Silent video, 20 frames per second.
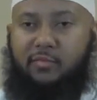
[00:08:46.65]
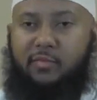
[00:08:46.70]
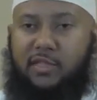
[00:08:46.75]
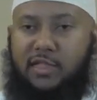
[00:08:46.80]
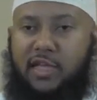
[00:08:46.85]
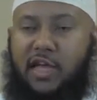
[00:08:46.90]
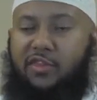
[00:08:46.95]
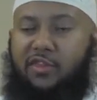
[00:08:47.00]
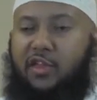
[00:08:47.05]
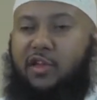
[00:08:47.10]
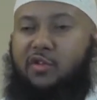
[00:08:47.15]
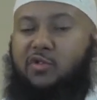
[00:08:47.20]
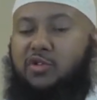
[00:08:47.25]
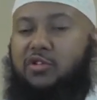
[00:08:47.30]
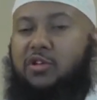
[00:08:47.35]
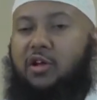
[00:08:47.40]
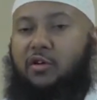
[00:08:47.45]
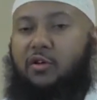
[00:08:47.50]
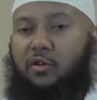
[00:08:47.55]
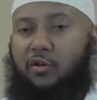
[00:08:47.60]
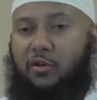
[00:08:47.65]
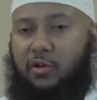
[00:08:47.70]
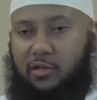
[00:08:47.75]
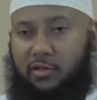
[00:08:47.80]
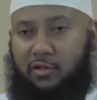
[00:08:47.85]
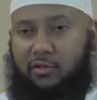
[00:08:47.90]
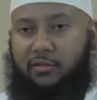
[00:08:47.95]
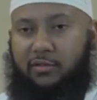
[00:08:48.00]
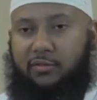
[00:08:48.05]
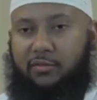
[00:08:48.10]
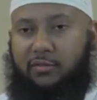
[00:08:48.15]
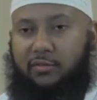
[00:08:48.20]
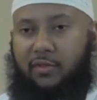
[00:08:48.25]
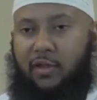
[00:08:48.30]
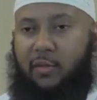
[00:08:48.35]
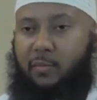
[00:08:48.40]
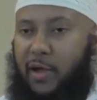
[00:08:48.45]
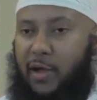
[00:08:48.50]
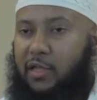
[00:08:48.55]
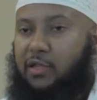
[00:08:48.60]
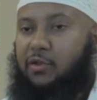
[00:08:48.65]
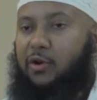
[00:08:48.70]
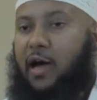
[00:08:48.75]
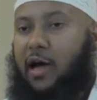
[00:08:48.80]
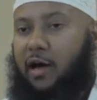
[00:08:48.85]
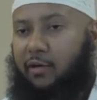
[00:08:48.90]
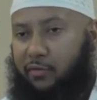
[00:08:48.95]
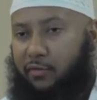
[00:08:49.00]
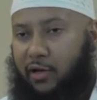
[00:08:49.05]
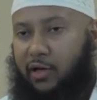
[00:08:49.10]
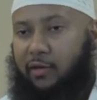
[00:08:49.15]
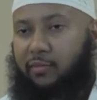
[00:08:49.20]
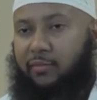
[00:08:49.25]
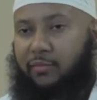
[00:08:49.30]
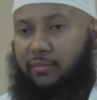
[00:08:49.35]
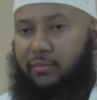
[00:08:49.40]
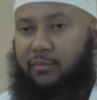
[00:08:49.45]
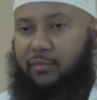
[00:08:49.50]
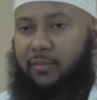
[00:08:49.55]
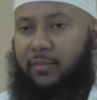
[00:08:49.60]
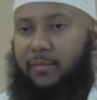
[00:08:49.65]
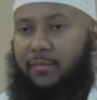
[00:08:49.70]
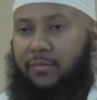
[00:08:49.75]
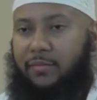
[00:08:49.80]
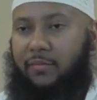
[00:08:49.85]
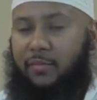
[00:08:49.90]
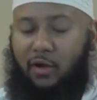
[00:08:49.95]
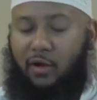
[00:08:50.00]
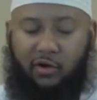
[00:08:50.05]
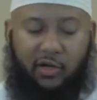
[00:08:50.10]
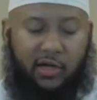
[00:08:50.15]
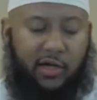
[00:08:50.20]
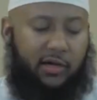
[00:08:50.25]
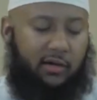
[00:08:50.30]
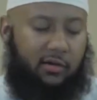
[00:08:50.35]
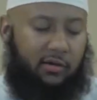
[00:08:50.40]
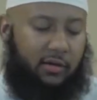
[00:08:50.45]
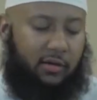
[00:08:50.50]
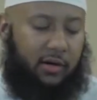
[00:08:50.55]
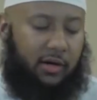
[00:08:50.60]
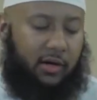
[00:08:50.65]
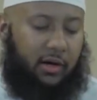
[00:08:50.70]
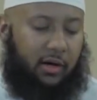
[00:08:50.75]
Say things which are good. Make dua for him. Okay?